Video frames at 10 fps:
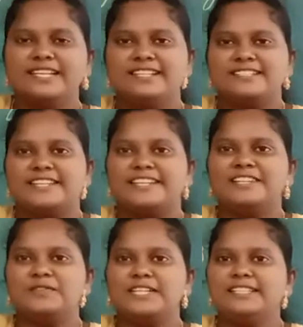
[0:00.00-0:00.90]
second
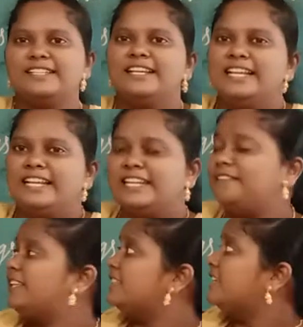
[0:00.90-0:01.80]
one,
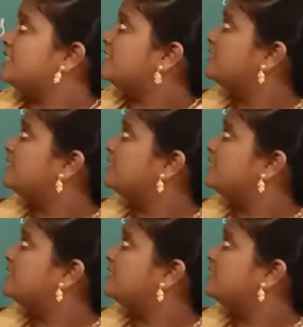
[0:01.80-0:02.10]
living things